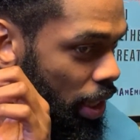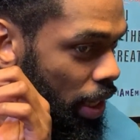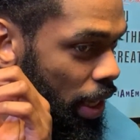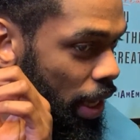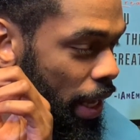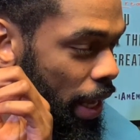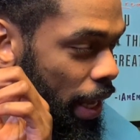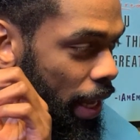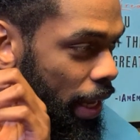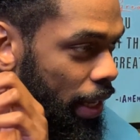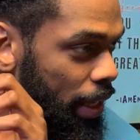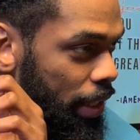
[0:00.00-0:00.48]

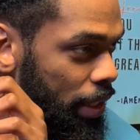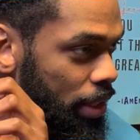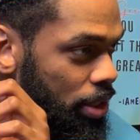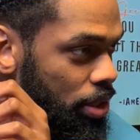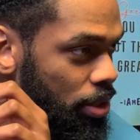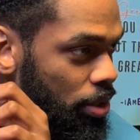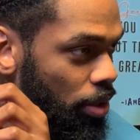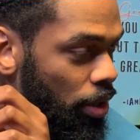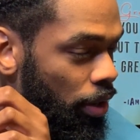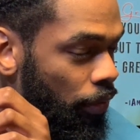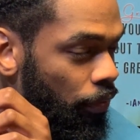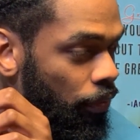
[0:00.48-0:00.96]
I
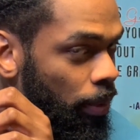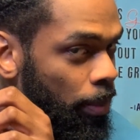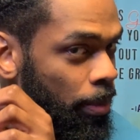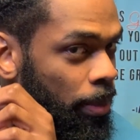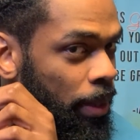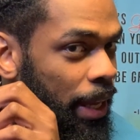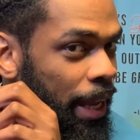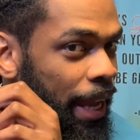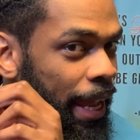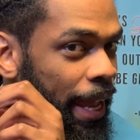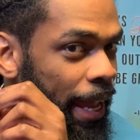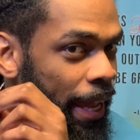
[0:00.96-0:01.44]
start from
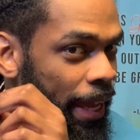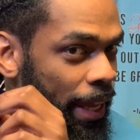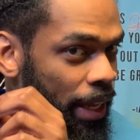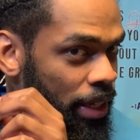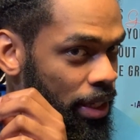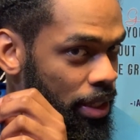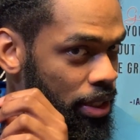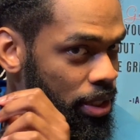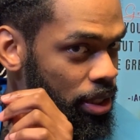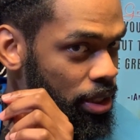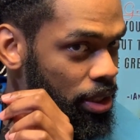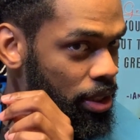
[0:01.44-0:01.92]
the
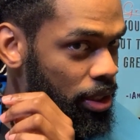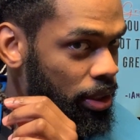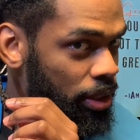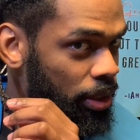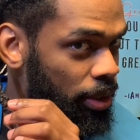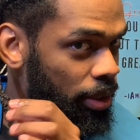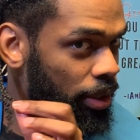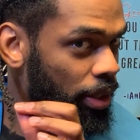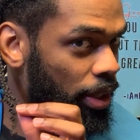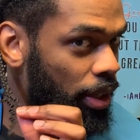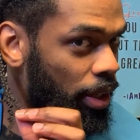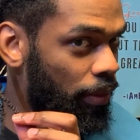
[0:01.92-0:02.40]
end
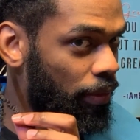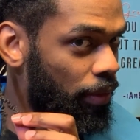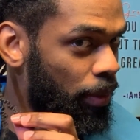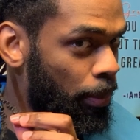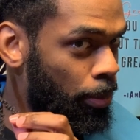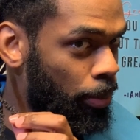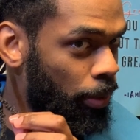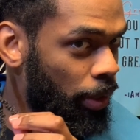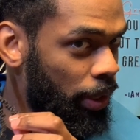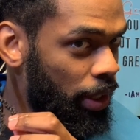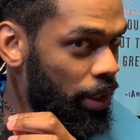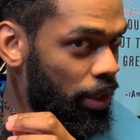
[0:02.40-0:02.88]
of the
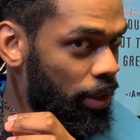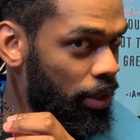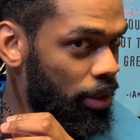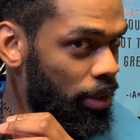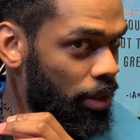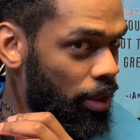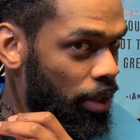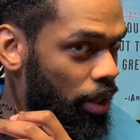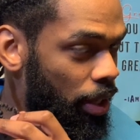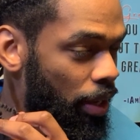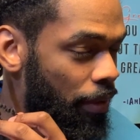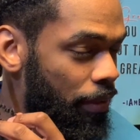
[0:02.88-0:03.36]
braid.
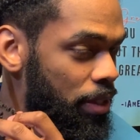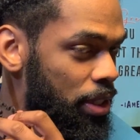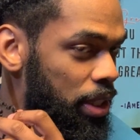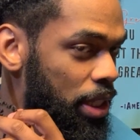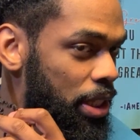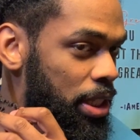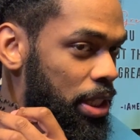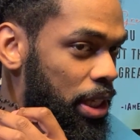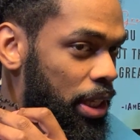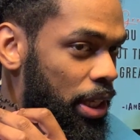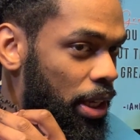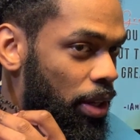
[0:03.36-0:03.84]
Obviously I
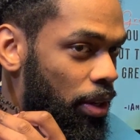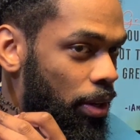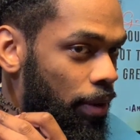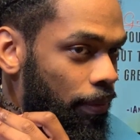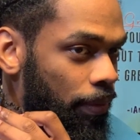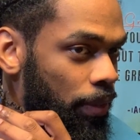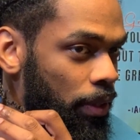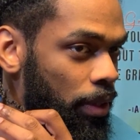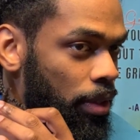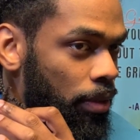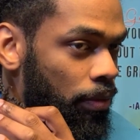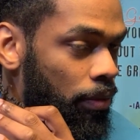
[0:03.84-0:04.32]
take off
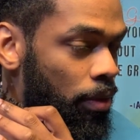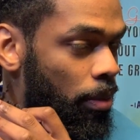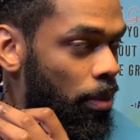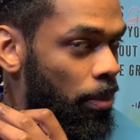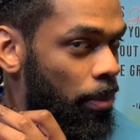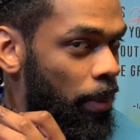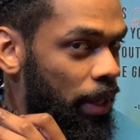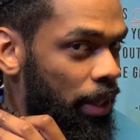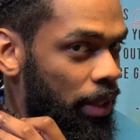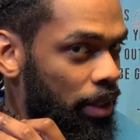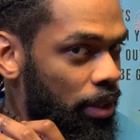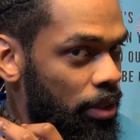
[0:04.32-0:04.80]
the rubber
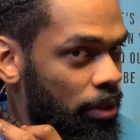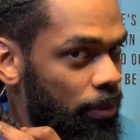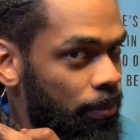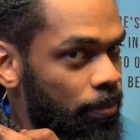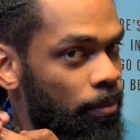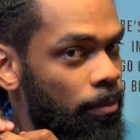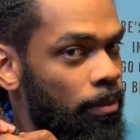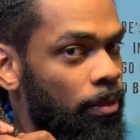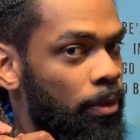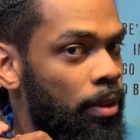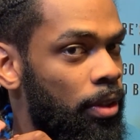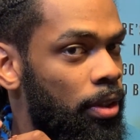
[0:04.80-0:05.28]
band.
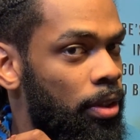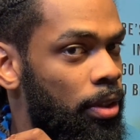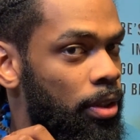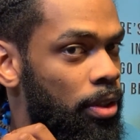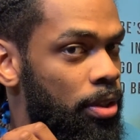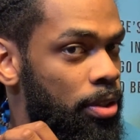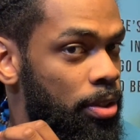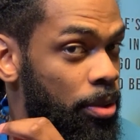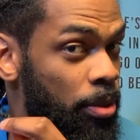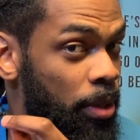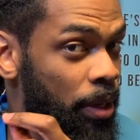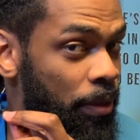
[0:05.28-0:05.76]

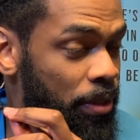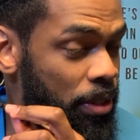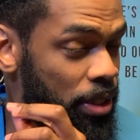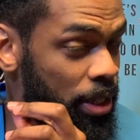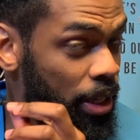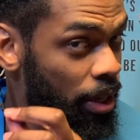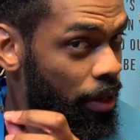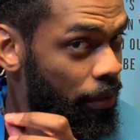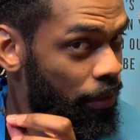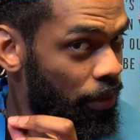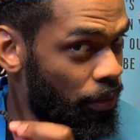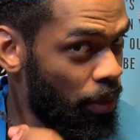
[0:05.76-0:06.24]
So you have to take
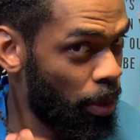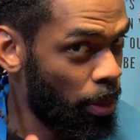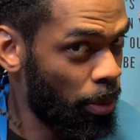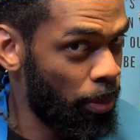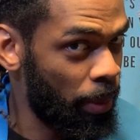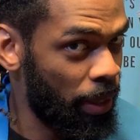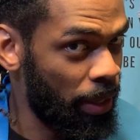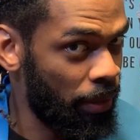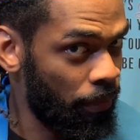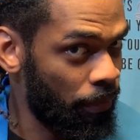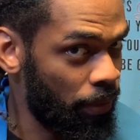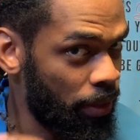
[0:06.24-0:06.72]
off the rubber
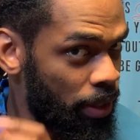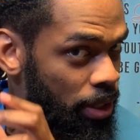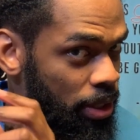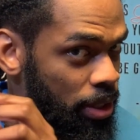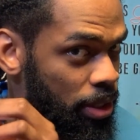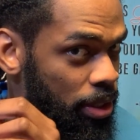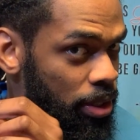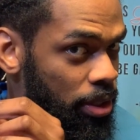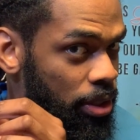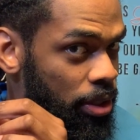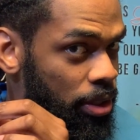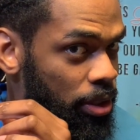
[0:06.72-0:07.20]
band
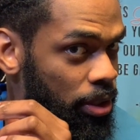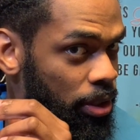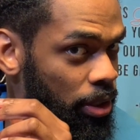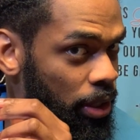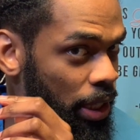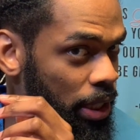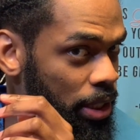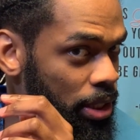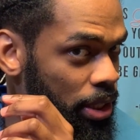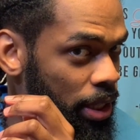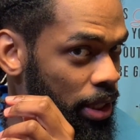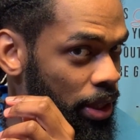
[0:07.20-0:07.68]
first.
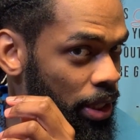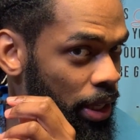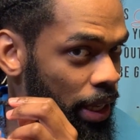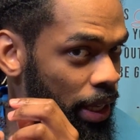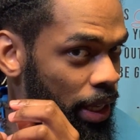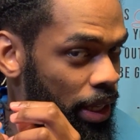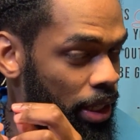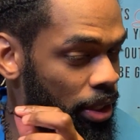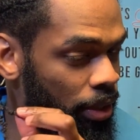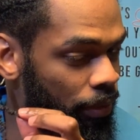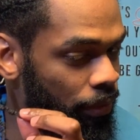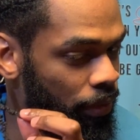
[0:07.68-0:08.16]
That's at the
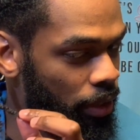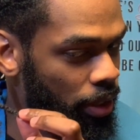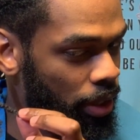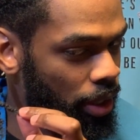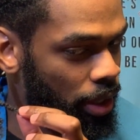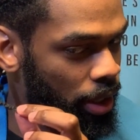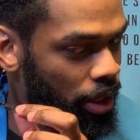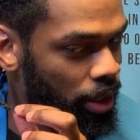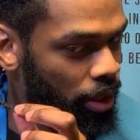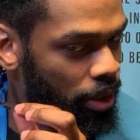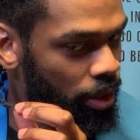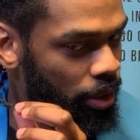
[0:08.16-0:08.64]
end of
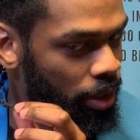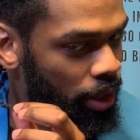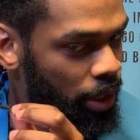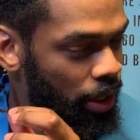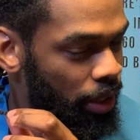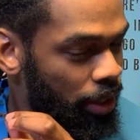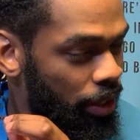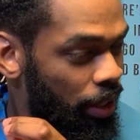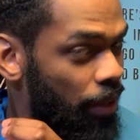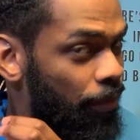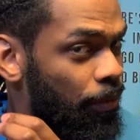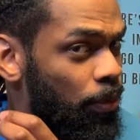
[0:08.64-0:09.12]
your
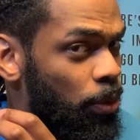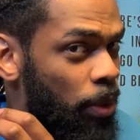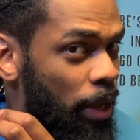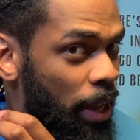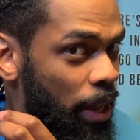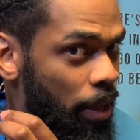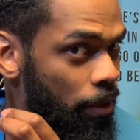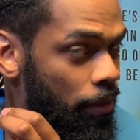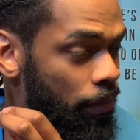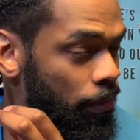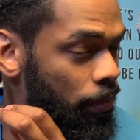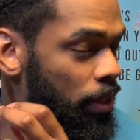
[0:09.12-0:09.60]
hair if you
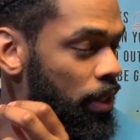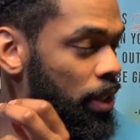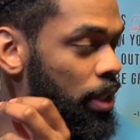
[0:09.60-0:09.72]
have.